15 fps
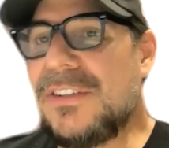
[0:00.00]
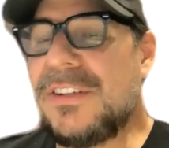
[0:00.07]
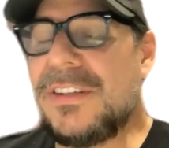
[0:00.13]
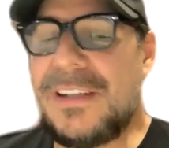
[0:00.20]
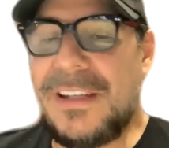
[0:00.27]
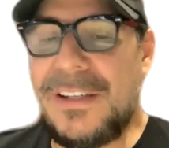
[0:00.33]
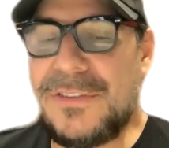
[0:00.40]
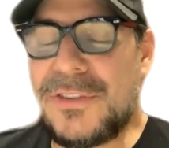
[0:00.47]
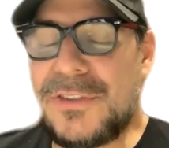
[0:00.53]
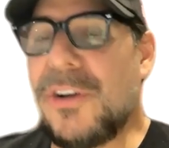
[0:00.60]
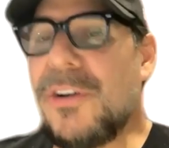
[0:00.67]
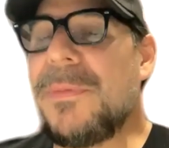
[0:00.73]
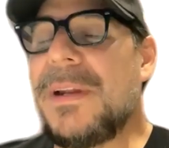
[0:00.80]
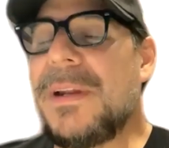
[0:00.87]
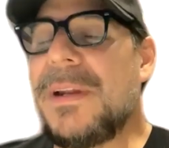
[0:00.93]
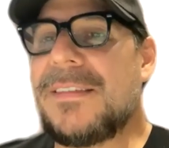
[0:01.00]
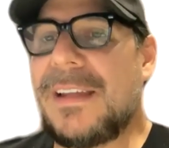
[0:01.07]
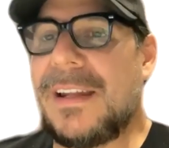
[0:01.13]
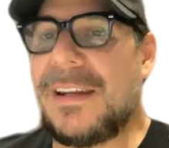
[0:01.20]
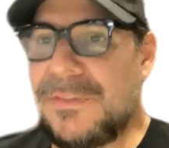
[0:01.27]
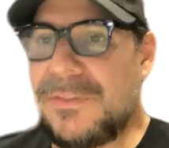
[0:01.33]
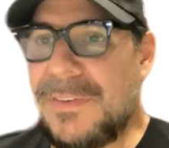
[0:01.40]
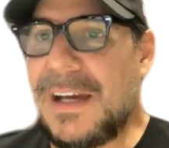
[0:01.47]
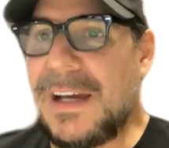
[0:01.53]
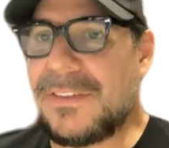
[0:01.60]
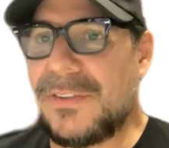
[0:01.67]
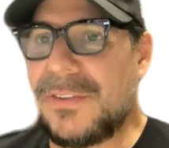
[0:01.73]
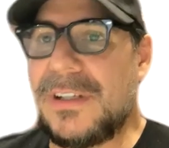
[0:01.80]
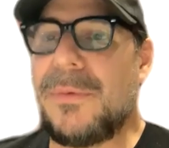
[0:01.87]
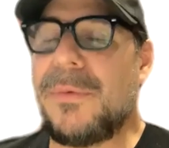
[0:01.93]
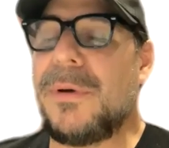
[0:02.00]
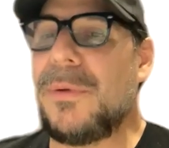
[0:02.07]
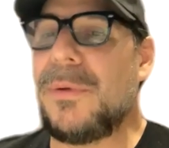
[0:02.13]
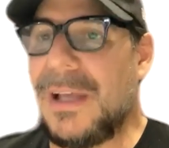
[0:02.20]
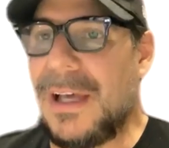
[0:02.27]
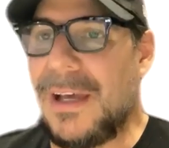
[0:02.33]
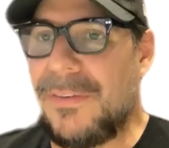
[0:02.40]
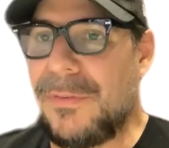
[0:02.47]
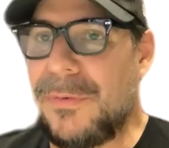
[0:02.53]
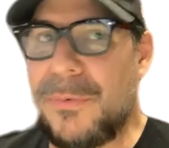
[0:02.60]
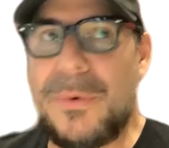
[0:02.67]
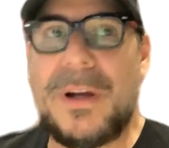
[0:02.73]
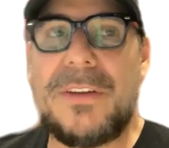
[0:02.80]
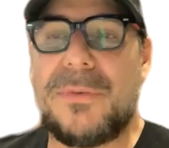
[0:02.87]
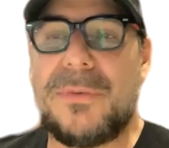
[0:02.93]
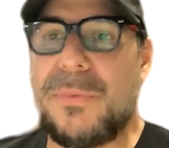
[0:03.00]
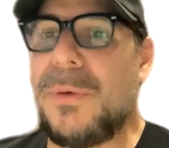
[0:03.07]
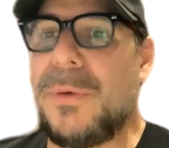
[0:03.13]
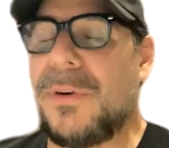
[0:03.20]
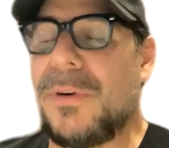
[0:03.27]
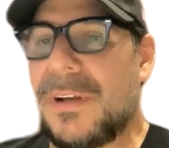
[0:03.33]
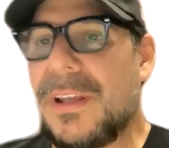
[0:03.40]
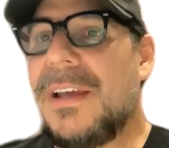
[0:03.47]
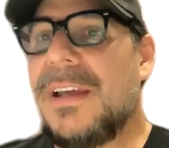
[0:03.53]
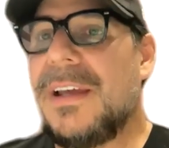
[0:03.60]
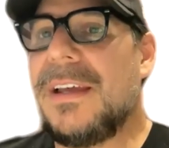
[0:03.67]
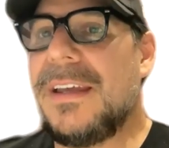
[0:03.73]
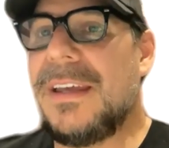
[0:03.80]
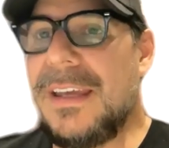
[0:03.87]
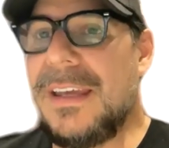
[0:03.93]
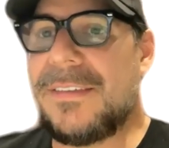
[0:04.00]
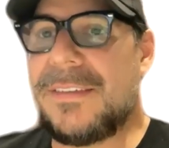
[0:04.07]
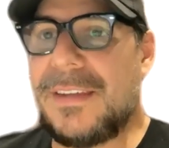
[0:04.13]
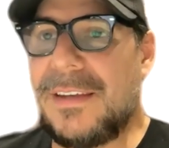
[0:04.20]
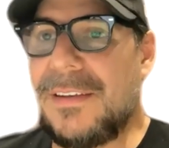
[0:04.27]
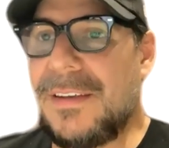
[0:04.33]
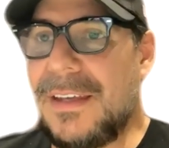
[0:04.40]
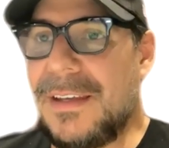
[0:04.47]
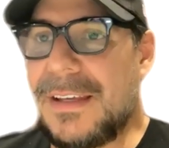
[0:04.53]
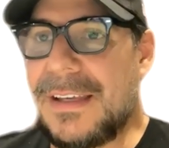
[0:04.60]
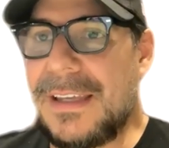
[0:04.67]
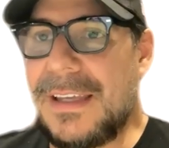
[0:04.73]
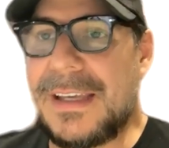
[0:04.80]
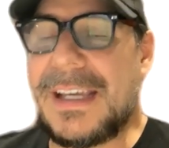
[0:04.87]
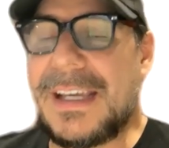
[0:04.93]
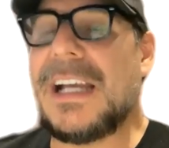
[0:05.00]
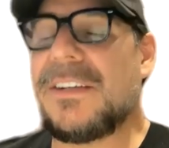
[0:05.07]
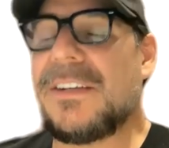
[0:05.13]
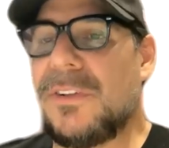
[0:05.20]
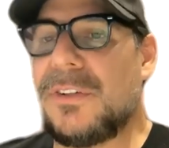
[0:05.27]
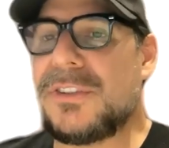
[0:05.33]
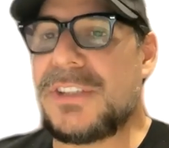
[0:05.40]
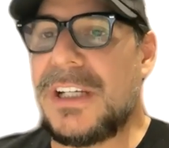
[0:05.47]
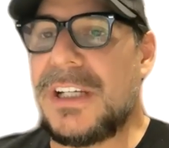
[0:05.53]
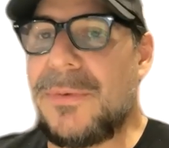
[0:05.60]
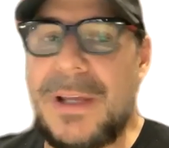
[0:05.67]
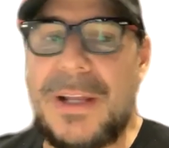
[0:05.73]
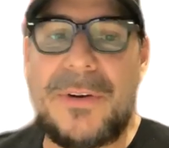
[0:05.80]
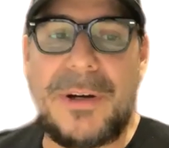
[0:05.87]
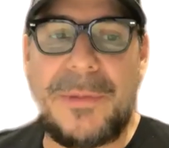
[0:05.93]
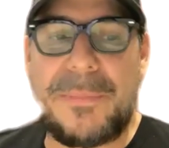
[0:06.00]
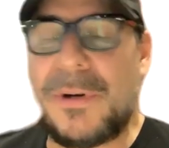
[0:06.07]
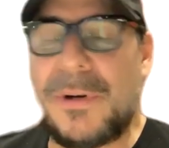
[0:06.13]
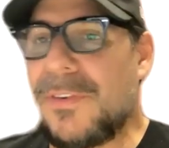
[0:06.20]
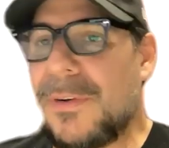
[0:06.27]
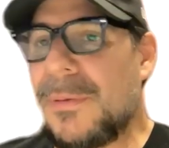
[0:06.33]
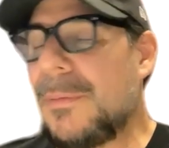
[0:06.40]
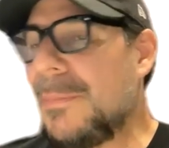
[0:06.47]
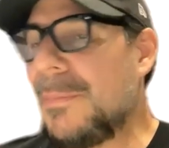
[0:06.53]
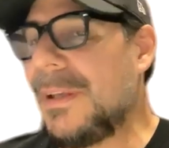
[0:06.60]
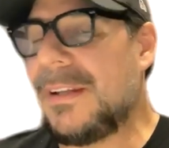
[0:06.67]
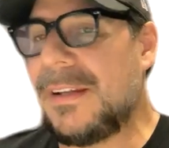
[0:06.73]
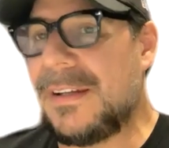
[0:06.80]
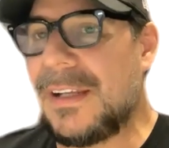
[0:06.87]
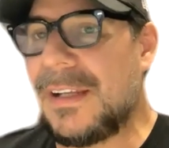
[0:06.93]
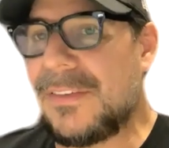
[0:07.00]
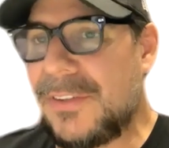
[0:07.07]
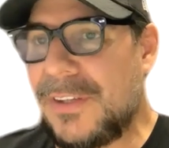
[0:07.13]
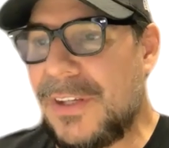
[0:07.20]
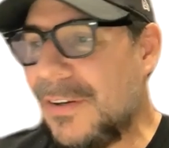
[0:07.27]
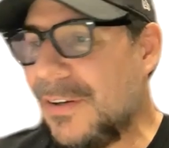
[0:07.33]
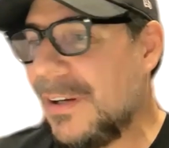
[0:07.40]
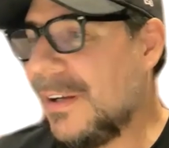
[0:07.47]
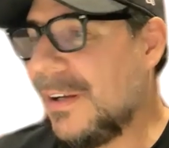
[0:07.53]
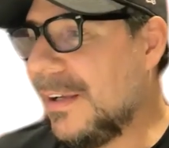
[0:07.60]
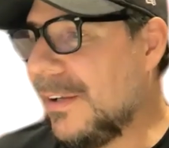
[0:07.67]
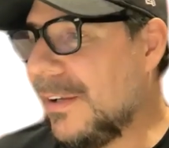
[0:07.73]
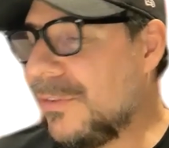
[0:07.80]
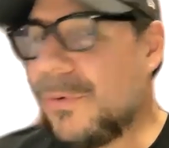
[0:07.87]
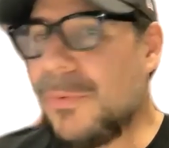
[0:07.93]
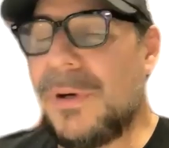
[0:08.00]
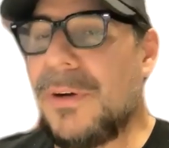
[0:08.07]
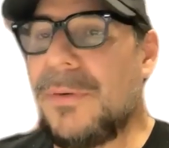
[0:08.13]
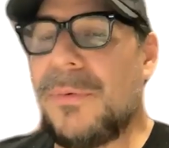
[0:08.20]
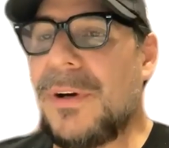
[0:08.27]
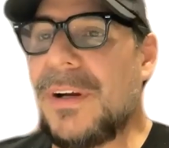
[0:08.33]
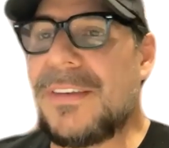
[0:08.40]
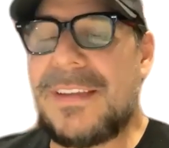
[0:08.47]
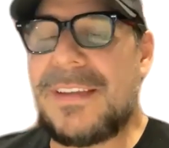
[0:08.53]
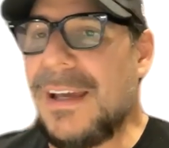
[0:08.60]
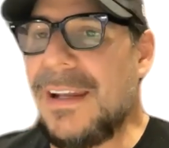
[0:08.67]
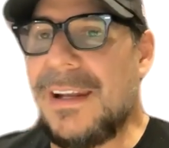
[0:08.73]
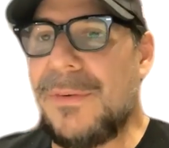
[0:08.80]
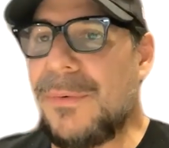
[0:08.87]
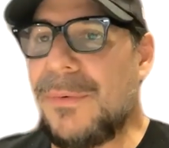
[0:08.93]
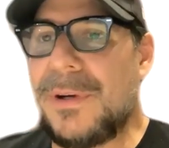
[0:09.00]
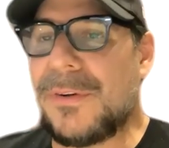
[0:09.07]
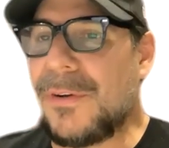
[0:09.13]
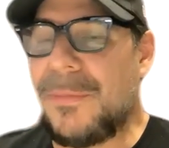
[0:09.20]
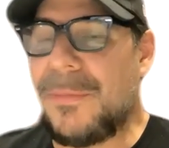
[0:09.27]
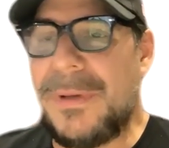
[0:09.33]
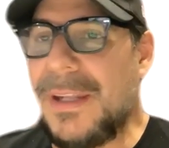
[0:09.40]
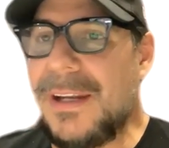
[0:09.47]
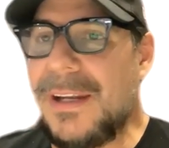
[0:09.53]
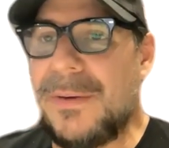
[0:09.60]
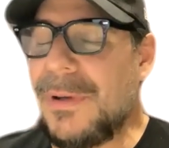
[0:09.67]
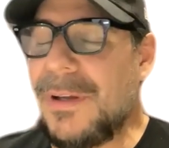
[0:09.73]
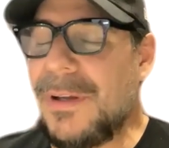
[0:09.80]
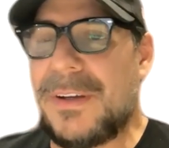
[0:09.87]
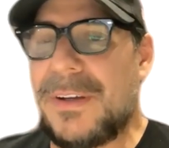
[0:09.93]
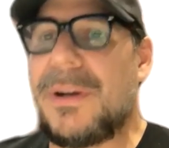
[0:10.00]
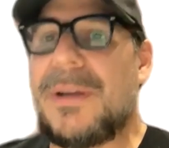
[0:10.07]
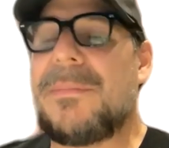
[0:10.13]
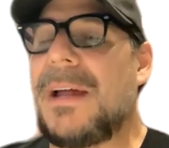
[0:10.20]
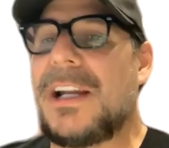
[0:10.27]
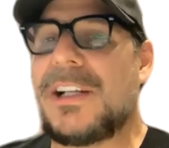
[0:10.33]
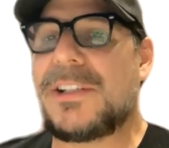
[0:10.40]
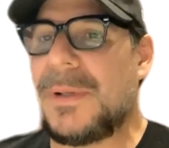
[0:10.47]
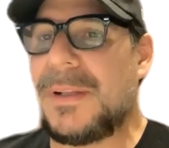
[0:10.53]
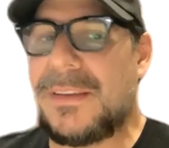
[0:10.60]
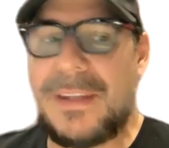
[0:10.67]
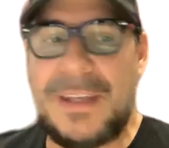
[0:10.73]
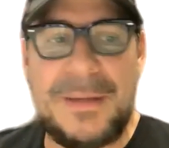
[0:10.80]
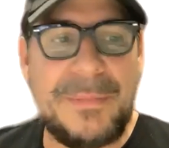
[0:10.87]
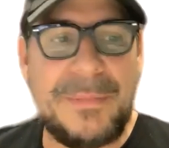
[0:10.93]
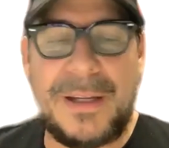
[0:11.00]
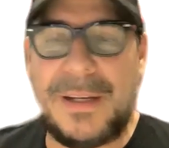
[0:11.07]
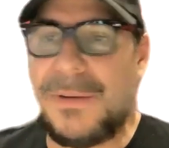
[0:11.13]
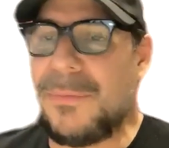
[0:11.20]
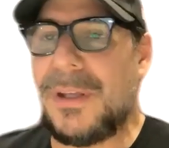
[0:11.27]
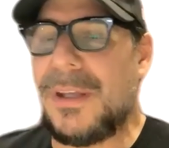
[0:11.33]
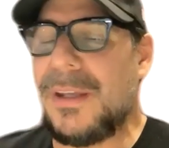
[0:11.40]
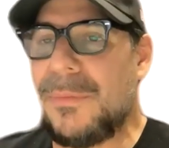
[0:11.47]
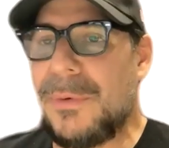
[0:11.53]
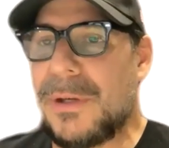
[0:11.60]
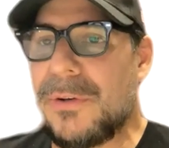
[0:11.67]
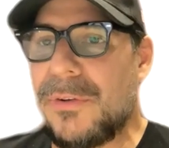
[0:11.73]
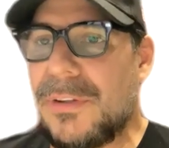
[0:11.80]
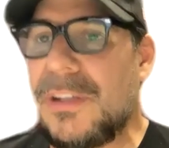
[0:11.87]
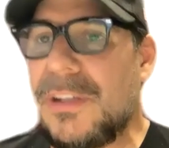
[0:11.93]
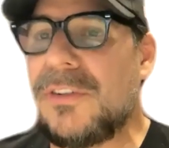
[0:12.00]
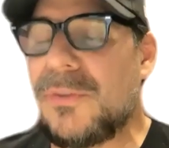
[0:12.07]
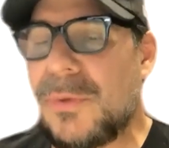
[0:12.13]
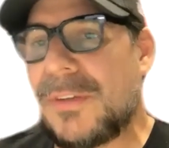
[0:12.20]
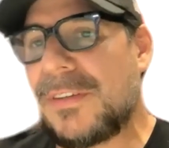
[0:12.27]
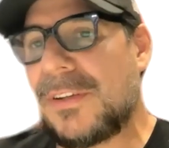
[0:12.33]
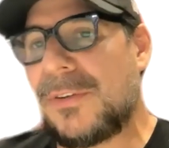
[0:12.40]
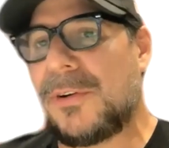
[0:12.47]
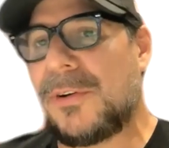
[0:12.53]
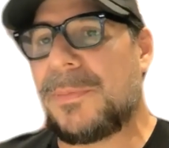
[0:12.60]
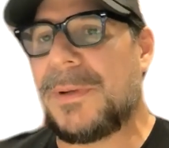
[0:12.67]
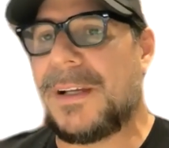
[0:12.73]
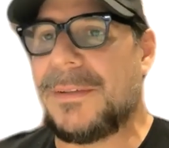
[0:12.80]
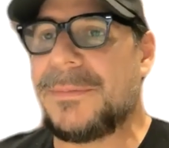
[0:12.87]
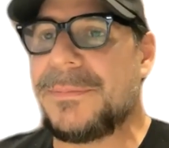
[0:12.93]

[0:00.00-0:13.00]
enjoyment and satisfaction that we will have once WeWork is a cash flow generator, a profitable business next year. So we're excited, we're committed, we have a great management team, and we continue to execute our plan.